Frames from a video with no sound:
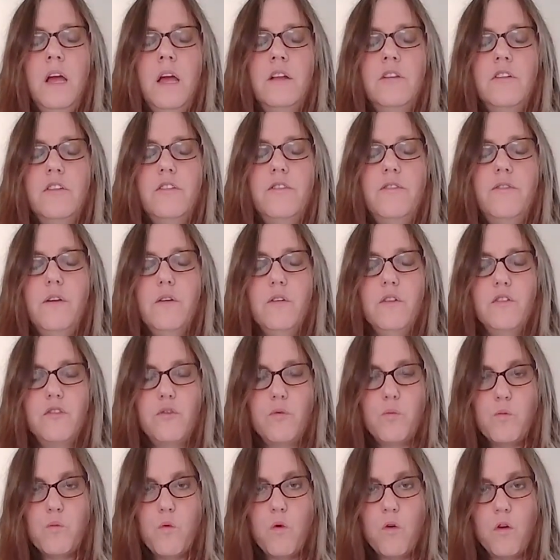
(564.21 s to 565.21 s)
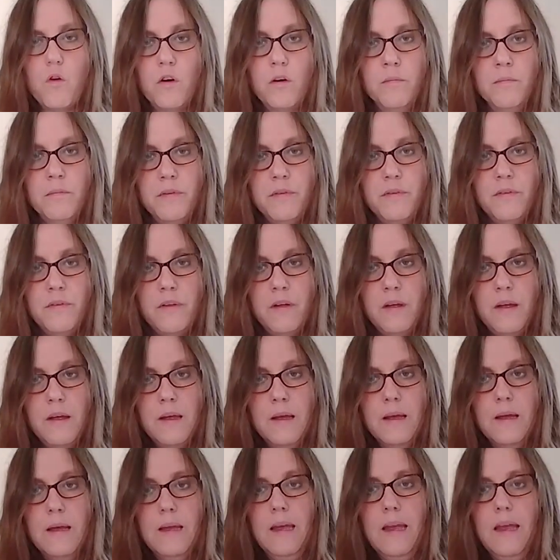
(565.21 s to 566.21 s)
Just feel its warmth
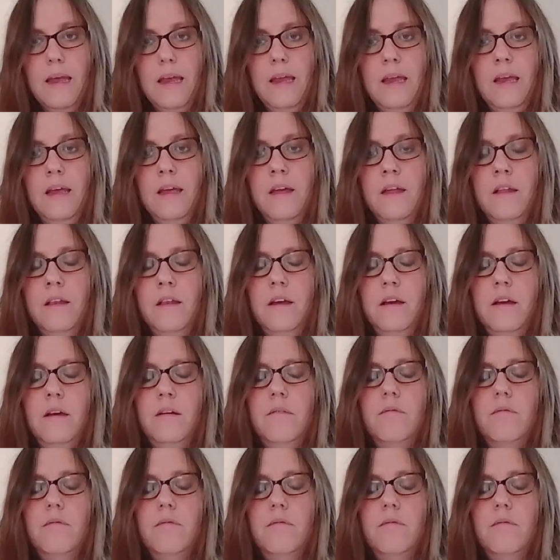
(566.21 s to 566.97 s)
and